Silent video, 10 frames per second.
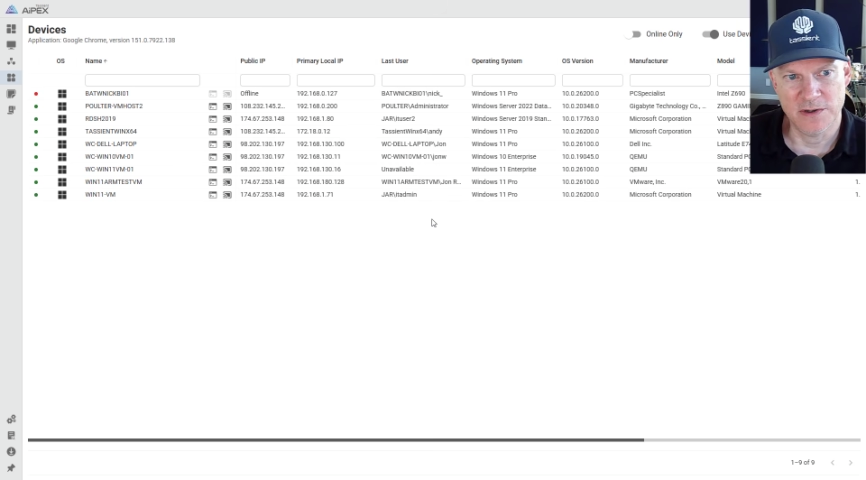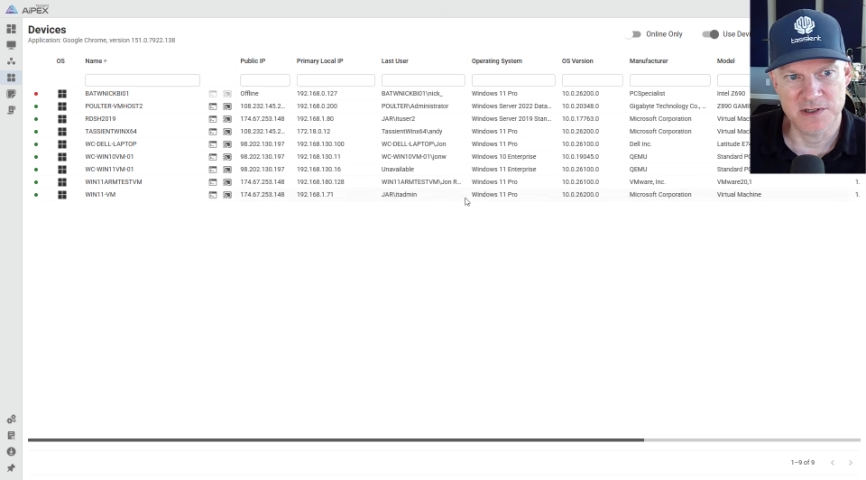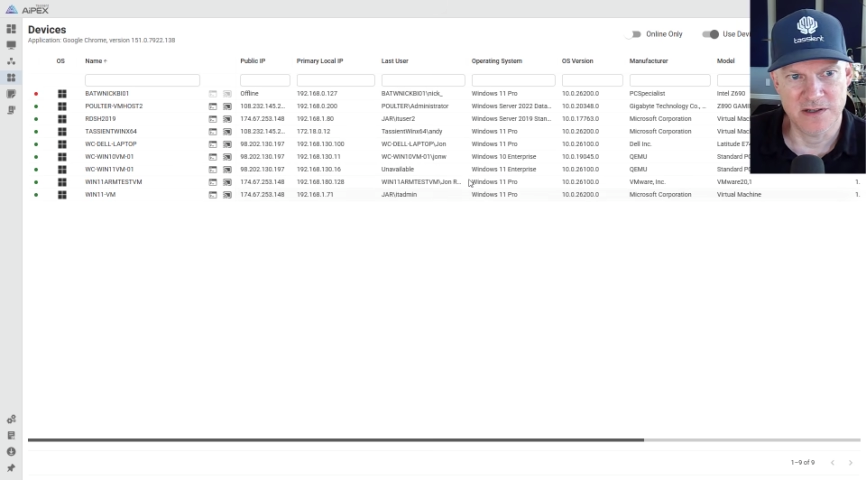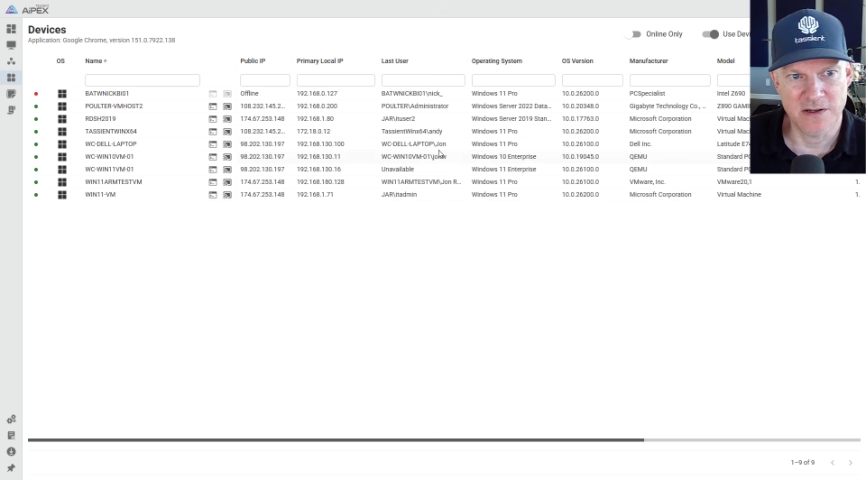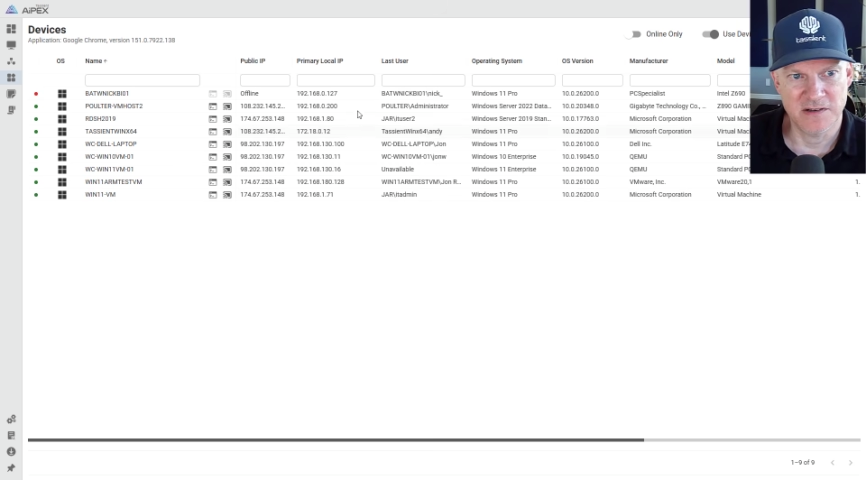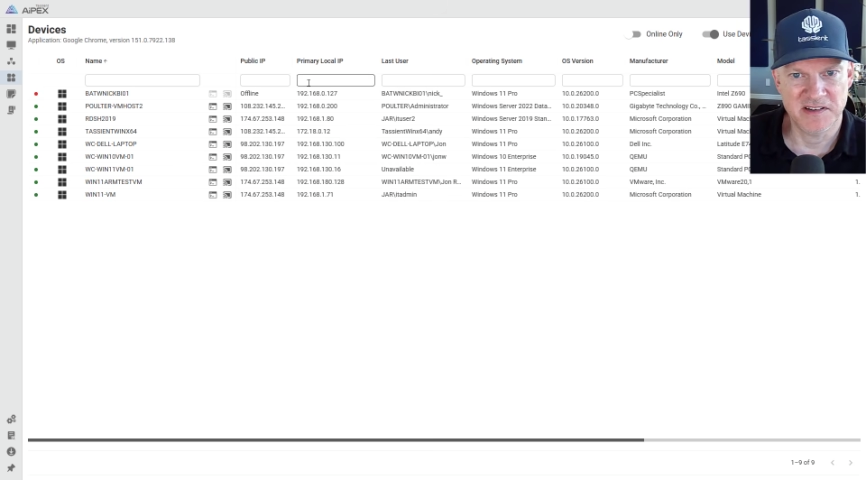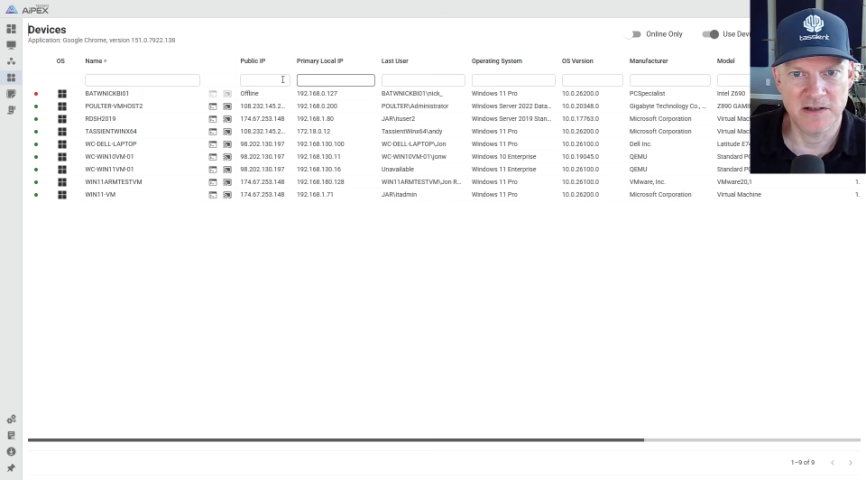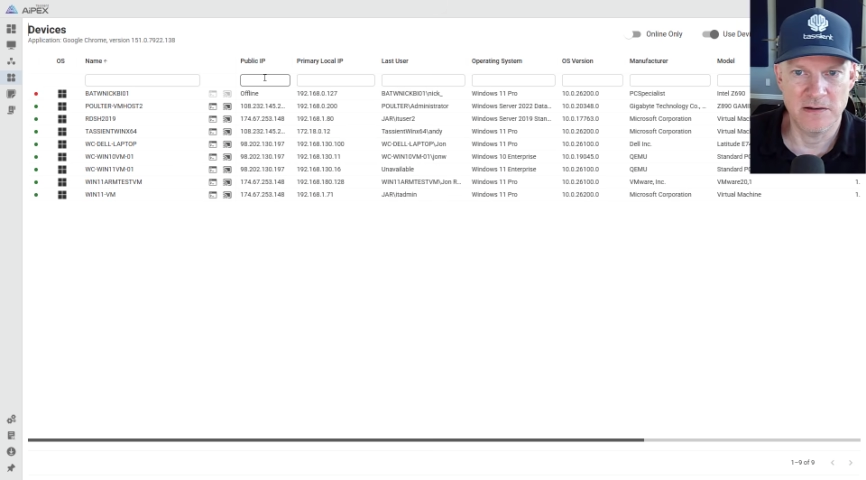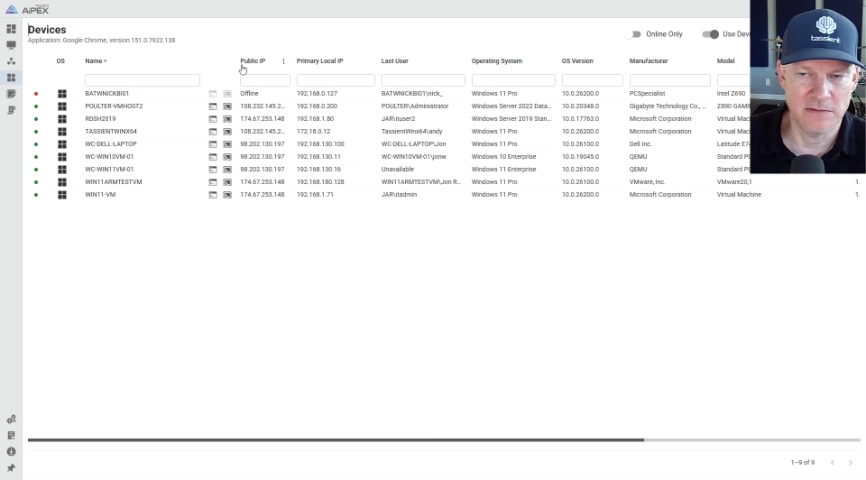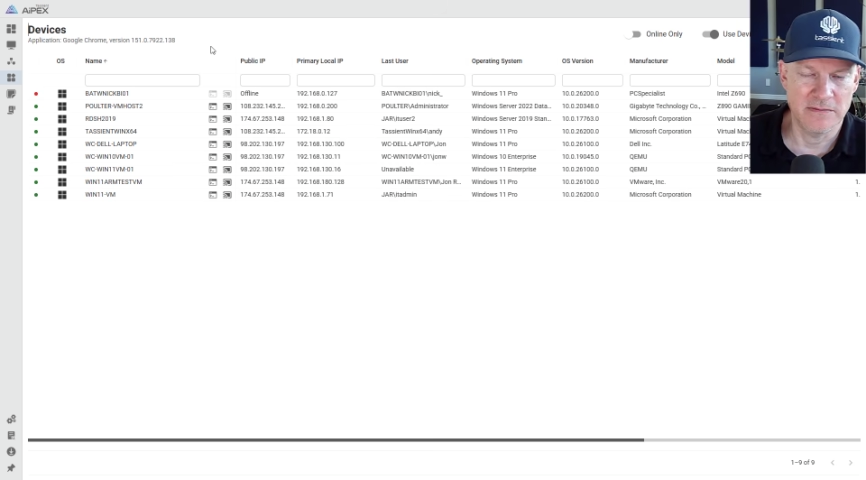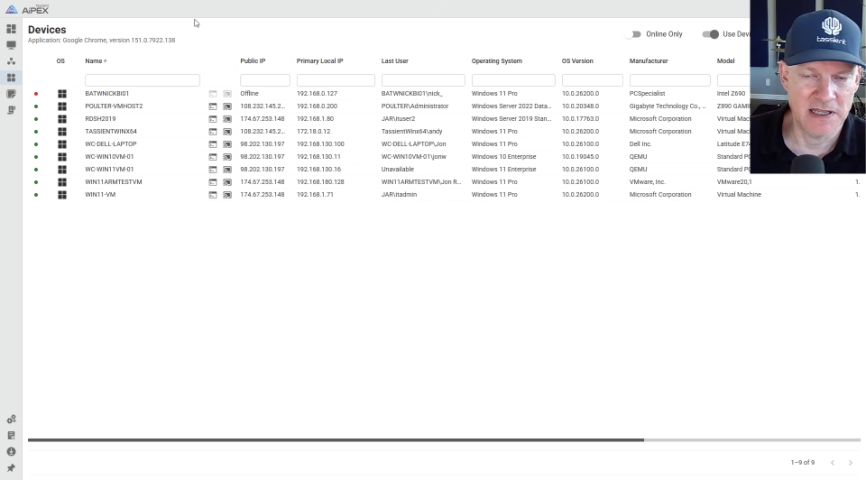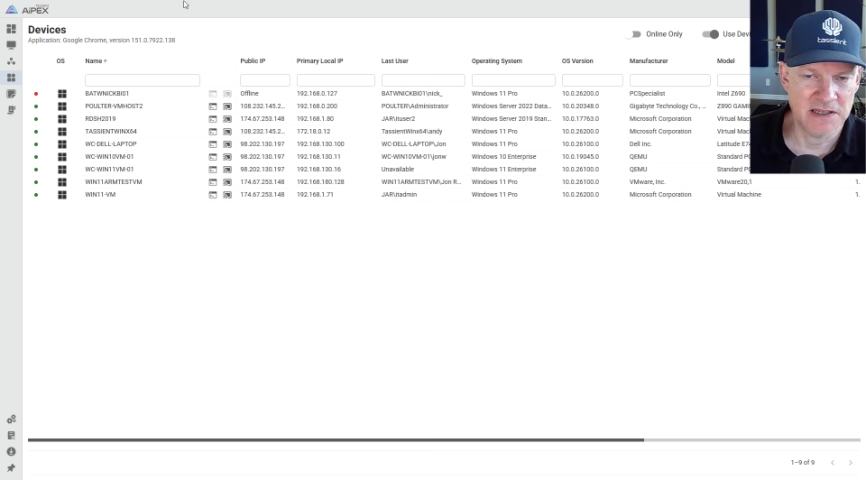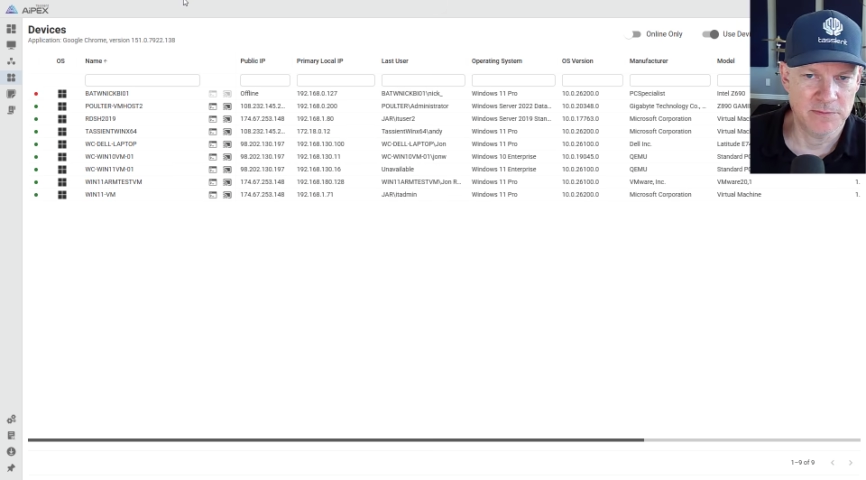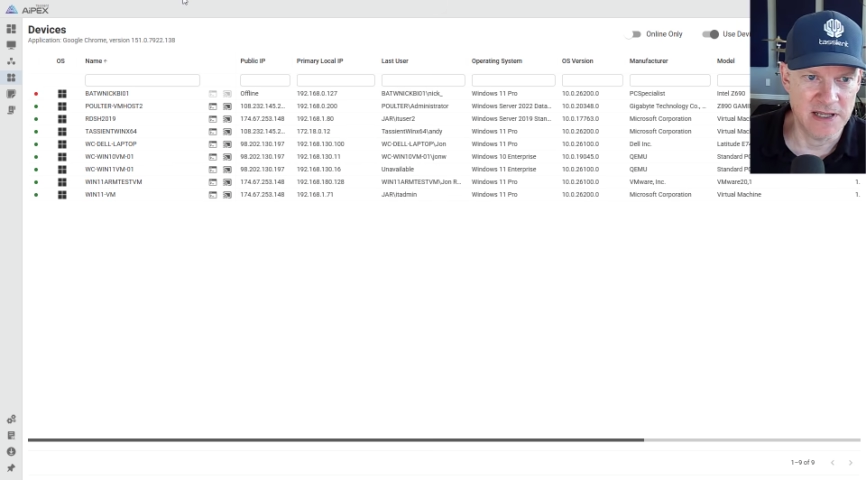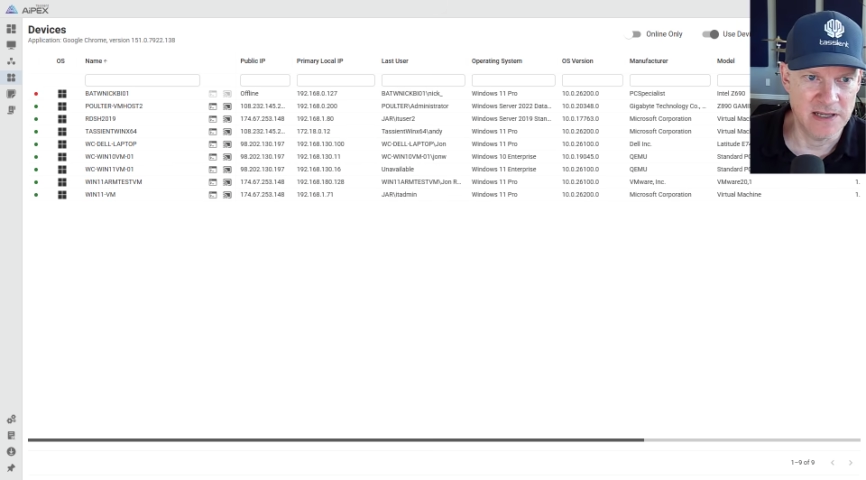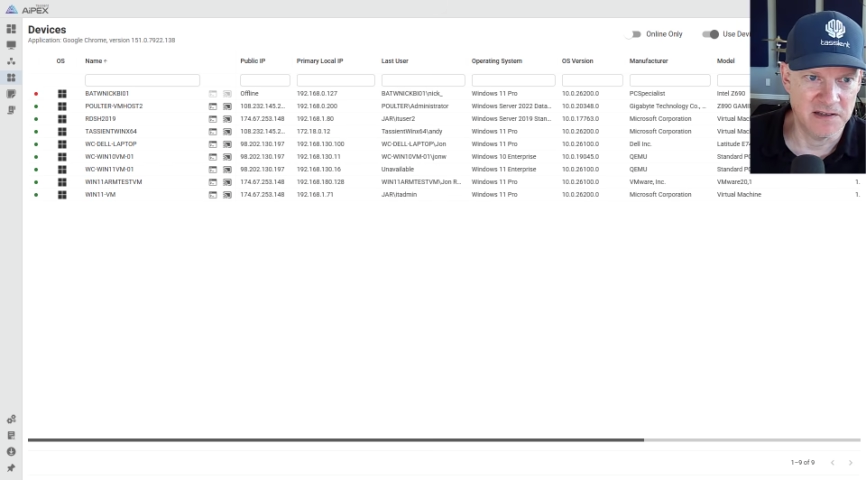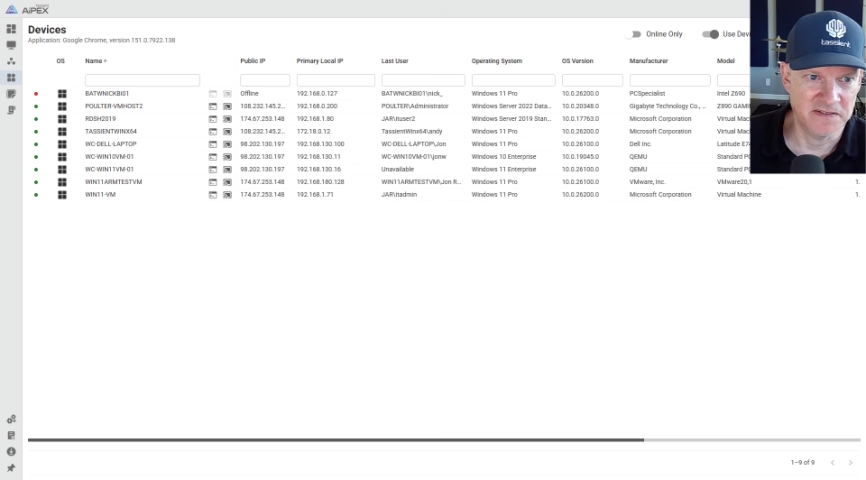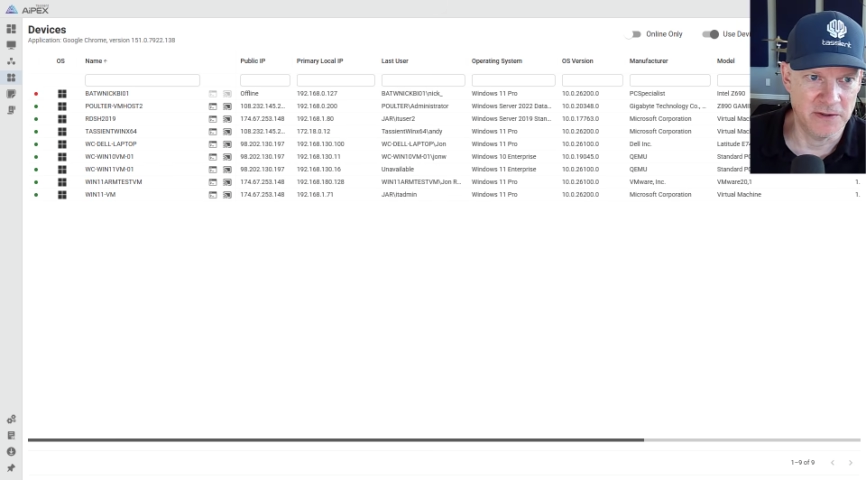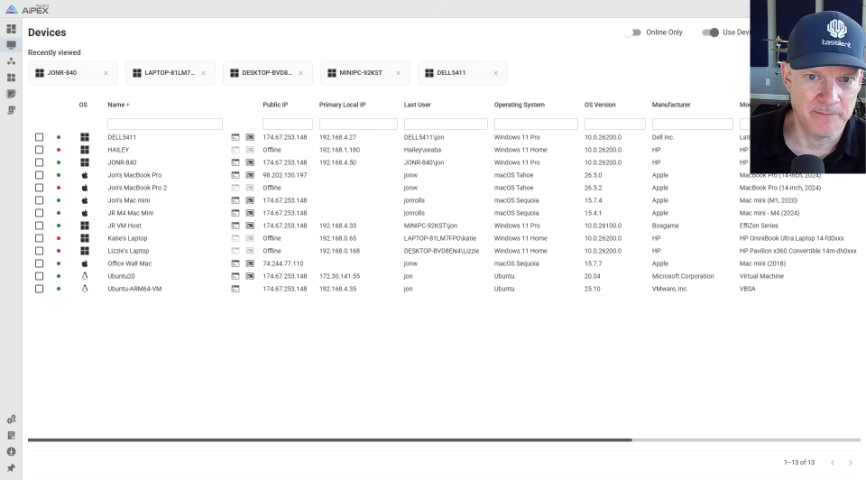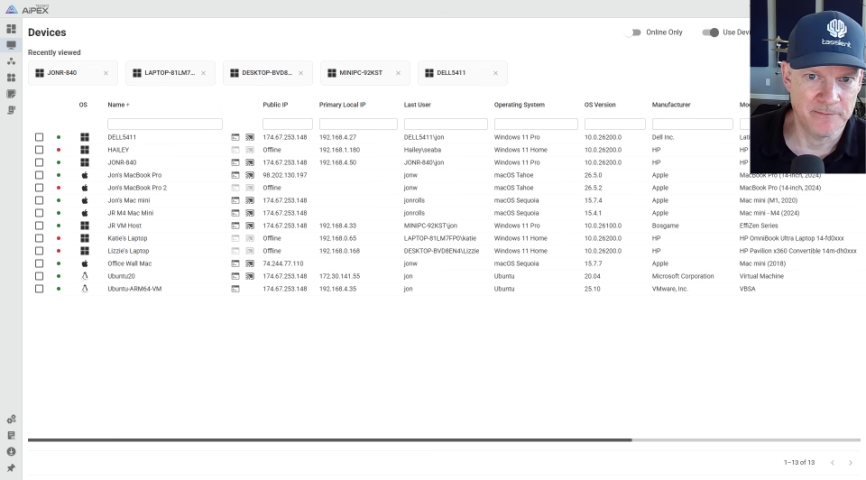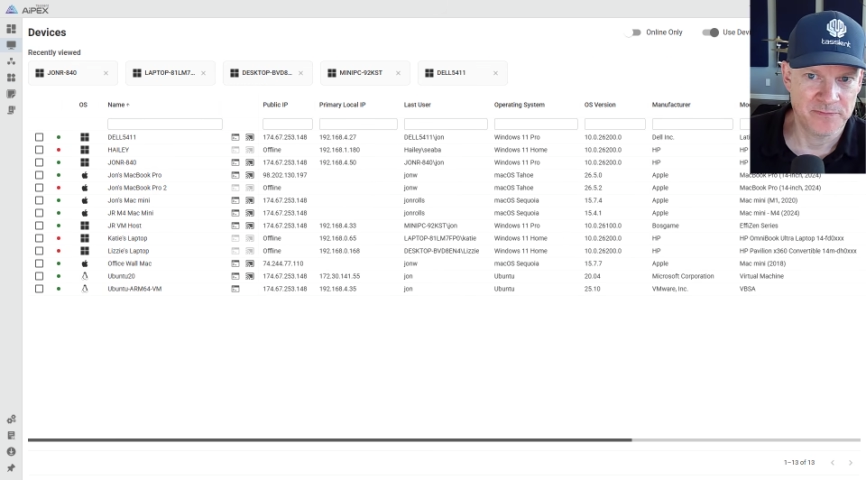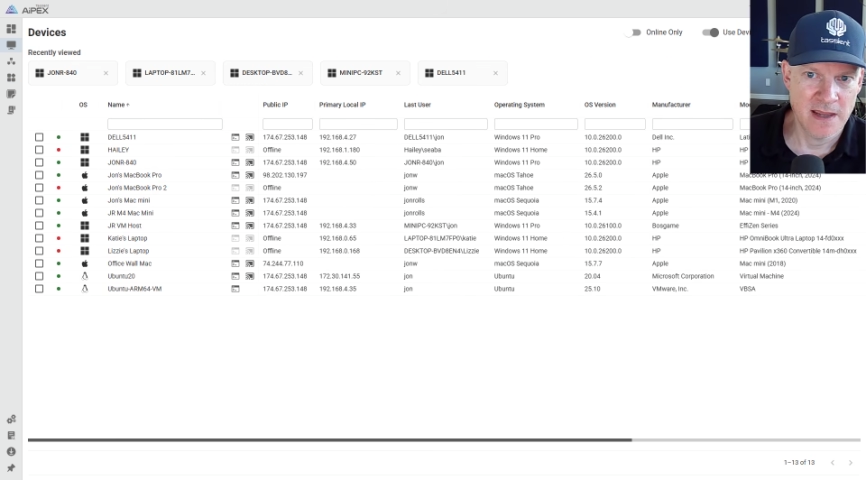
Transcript: onto the console, that's pretty useful.